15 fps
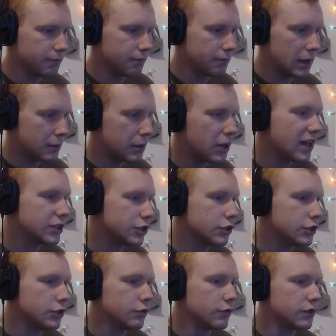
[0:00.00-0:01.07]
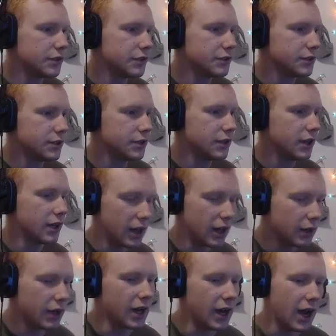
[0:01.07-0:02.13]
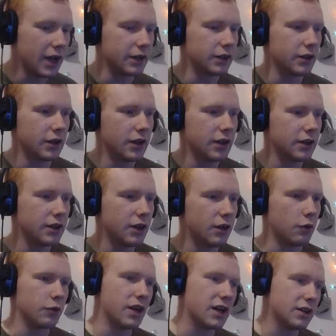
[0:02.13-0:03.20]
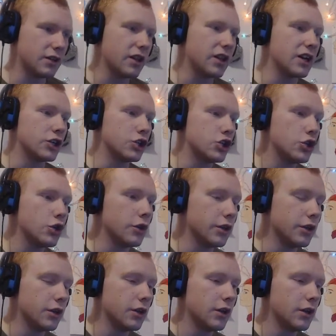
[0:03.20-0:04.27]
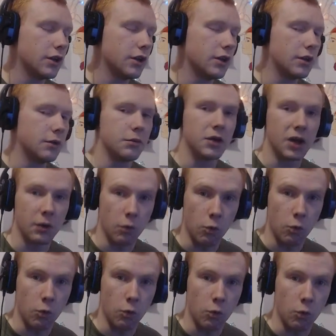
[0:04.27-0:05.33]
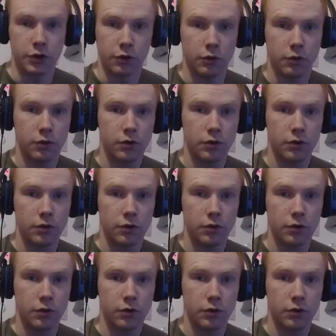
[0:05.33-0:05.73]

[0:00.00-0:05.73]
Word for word: Maybe I should do this. I, I, I no, not that I should, but I want to.